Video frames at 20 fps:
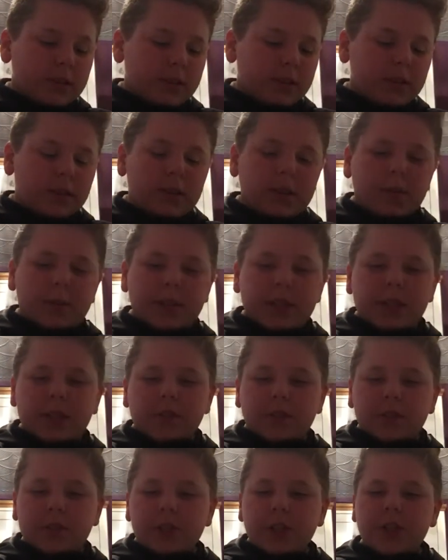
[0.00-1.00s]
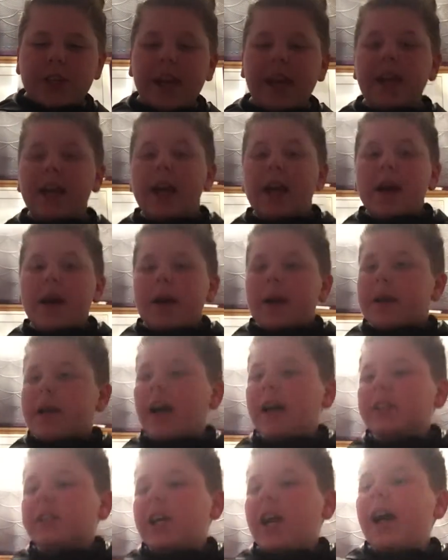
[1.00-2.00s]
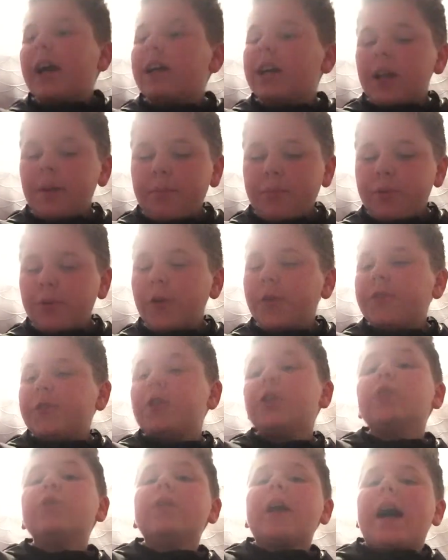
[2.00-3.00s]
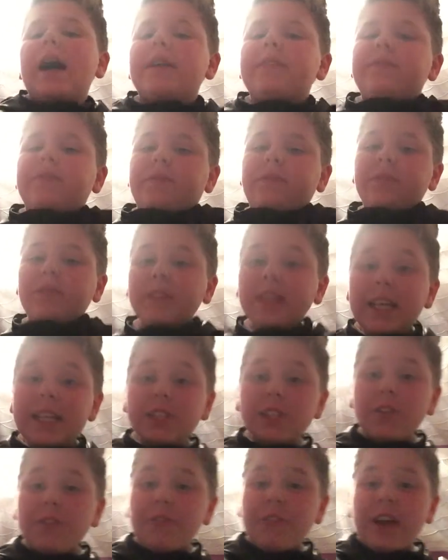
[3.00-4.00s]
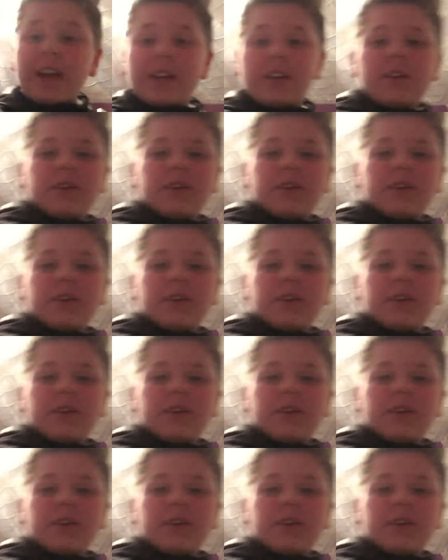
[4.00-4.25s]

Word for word: oh my gosh. Okay, guys, I'm gonna prove to you that these are fake.